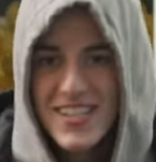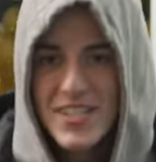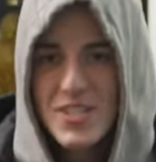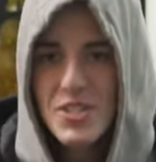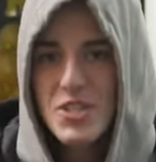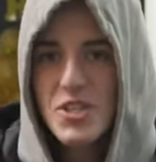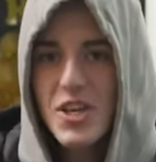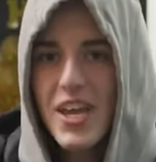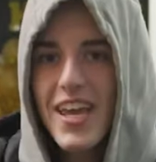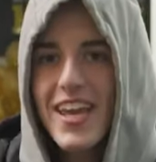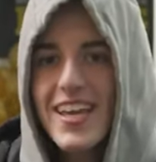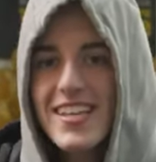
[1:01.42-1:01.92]

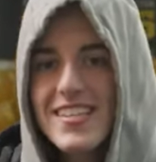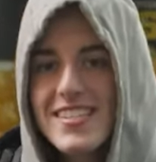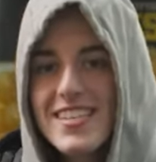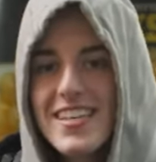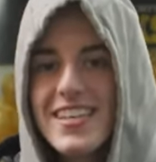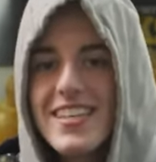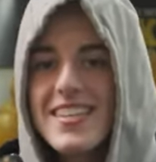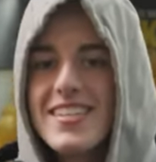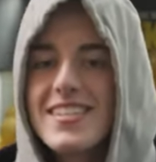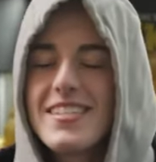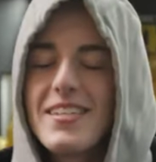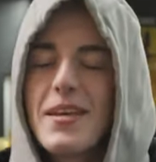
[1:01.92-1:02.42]

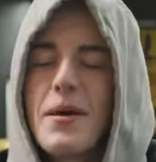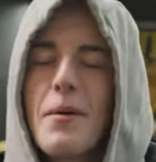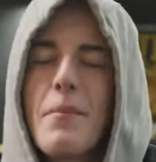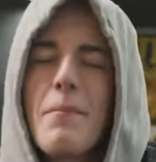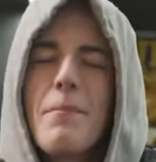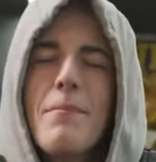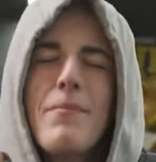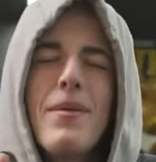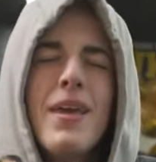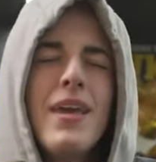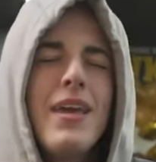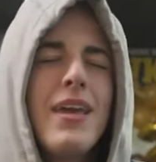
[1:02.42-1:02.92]
enchanted to
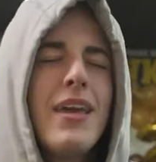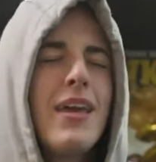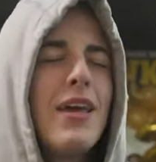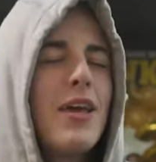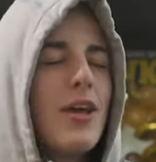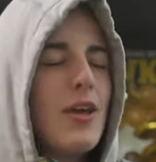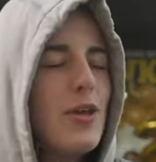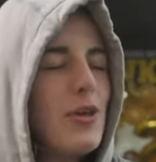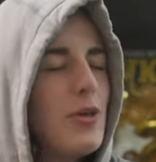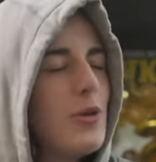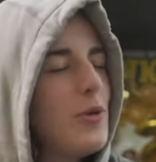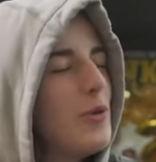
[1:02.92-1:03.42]
meet
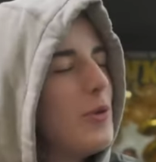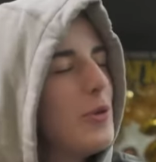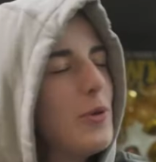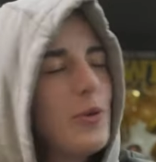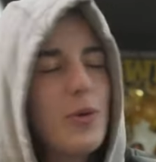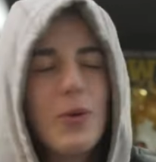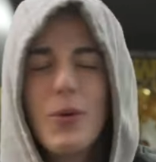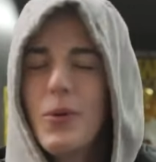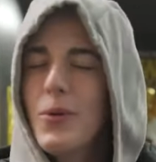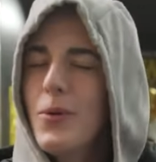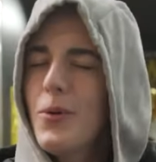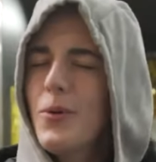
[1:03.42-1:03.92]

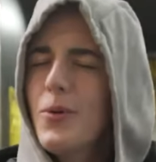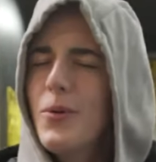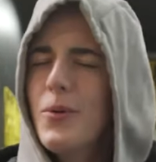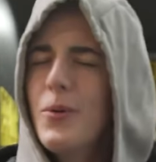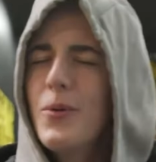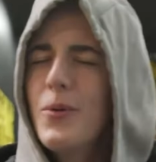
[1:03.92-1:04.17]
you.